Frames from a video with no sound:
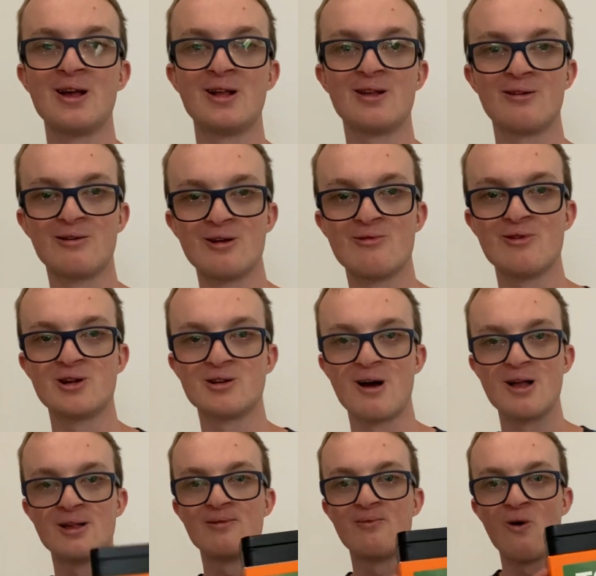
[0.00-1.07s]
this licorice
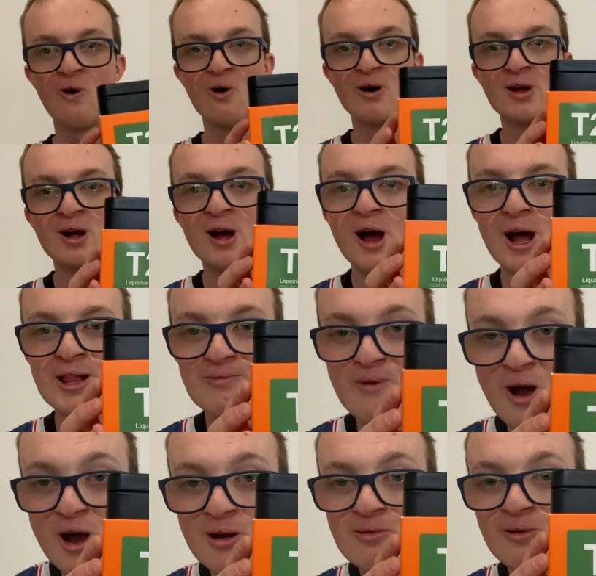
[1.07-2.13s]
legs for. It's
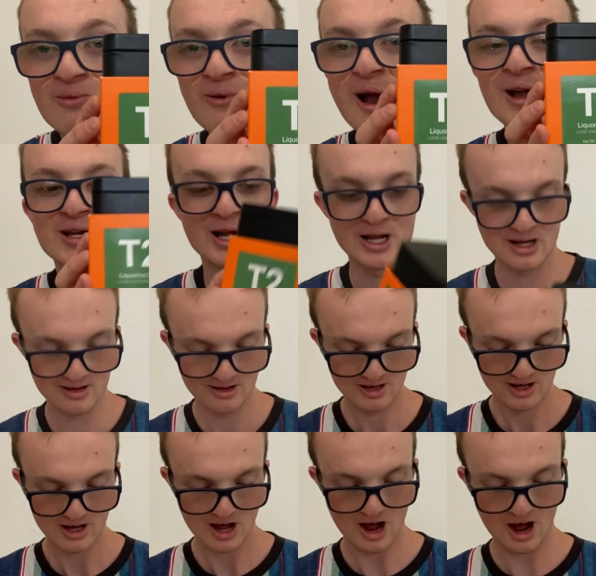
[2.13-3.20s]
very refreshing.
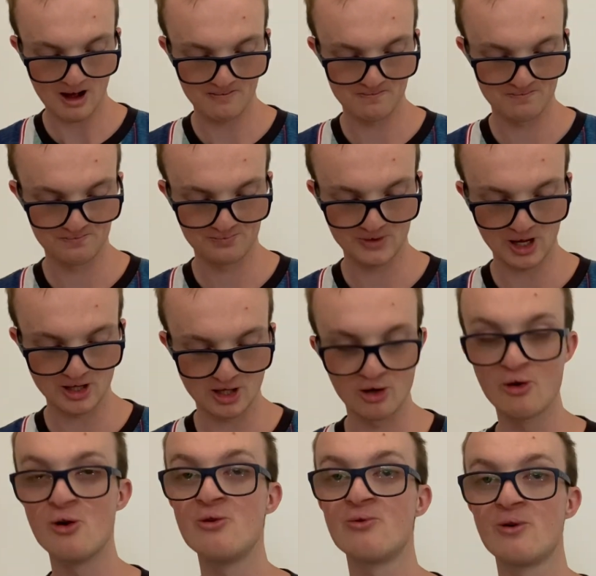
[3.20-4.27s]
It's a
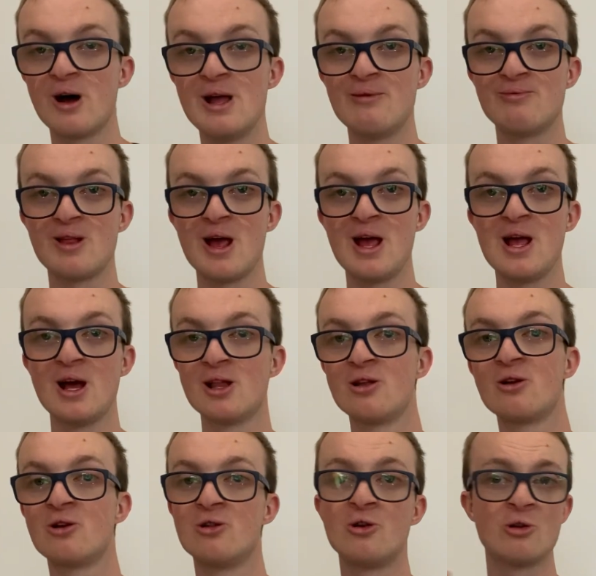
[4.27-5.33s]
Lewlyfe tea,
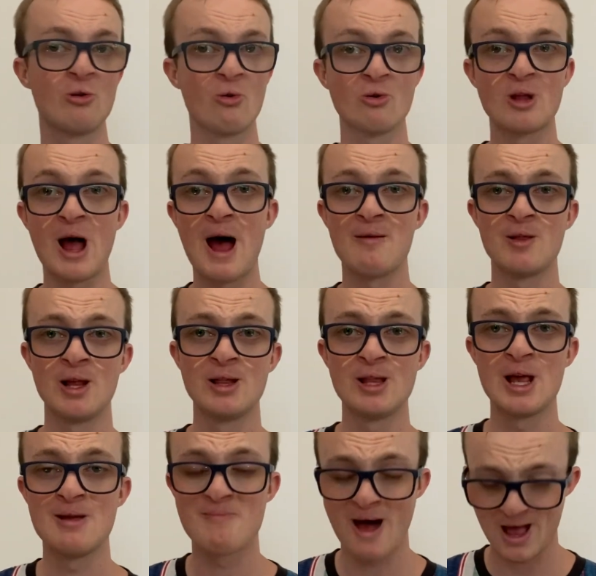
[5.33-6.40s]
and you can also have it in
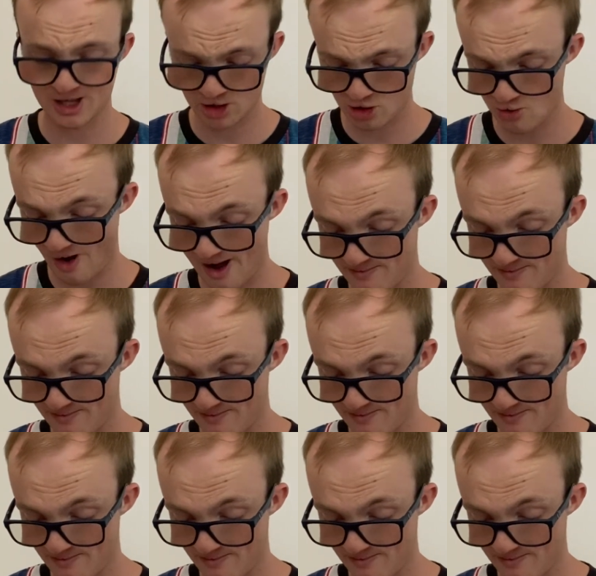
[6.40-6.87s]
tea bags too, I